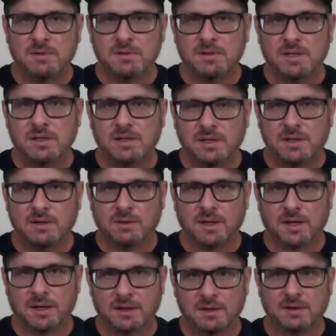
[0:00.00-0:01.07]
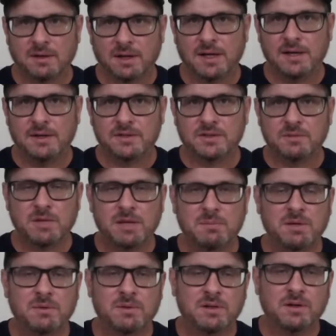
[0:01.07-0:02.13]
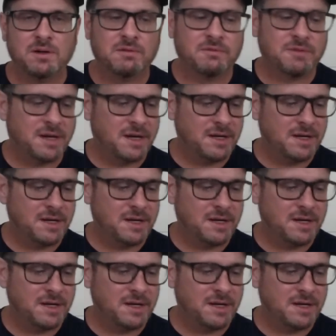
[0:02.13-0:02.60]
you know, like a little later, so maybe it would notify